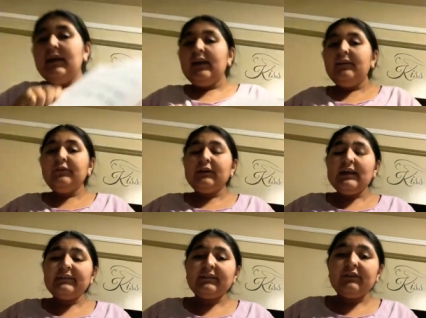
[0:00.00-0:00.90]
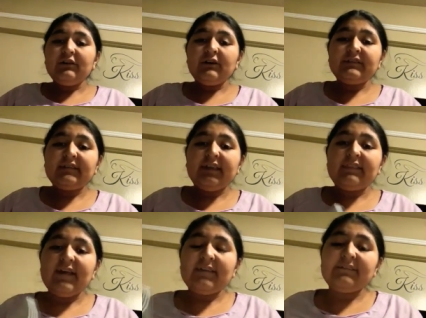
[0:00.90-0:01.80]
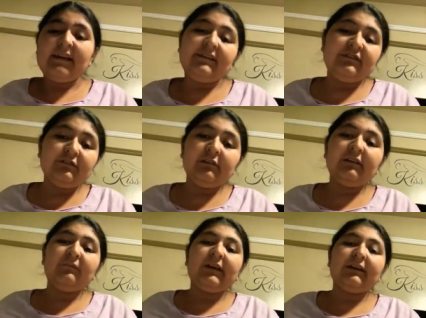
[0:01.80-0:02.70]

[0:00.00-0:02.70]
If you guys cannot see that, that is totally fine.